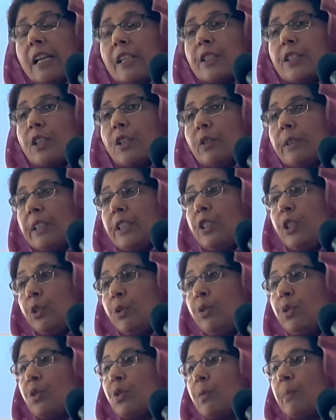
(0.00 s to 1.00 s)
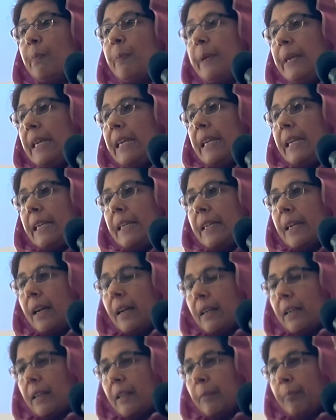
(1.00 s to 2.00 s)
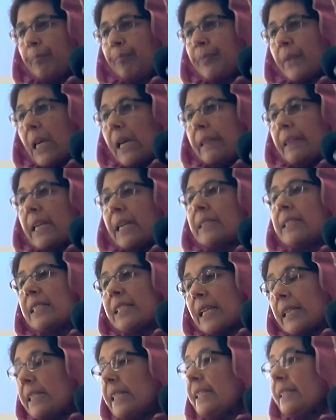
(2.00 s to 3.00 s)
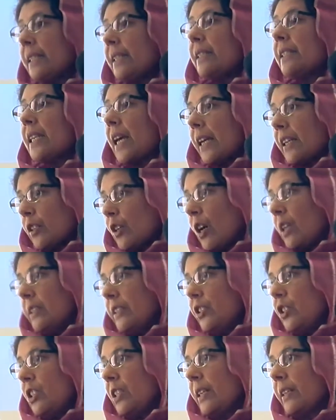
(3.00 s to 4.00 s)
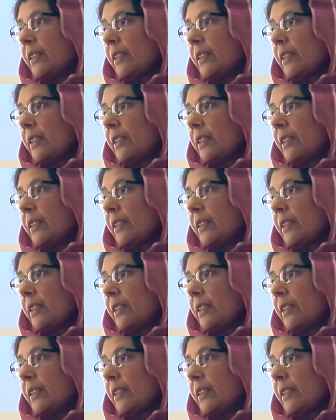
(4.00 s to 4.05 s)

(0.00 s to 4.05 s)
So it used to be that studies in psychology